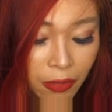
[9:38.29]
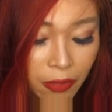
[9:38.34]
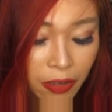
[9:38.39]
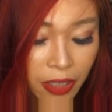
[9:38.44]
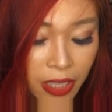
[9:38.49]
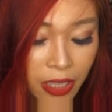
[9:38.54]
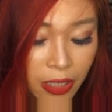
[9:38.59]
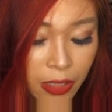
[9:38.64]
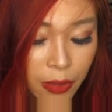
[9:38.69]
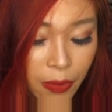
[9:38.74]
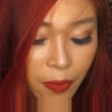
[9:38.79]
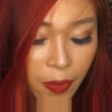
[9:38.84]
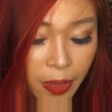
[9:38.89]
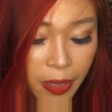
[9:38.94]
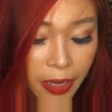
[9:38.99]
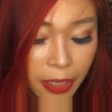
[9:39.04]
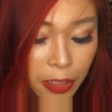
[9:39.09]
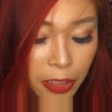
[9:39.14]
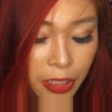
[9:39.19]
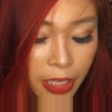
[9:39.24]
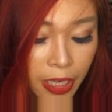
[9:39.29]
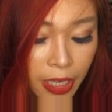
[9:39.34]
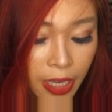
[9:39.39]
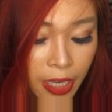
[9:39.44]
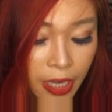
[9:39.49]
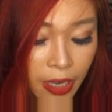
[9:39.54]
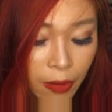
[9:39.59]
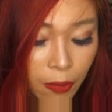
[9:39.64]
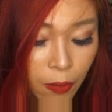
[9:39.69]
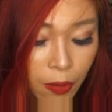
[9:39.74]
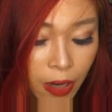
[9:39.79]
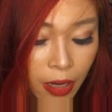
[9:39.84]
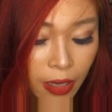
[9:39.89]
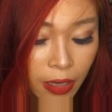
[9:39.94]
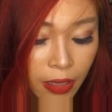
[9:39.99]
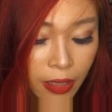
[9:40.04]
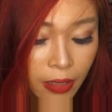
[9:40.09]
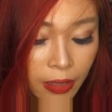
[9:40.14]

Frida's over there checking out what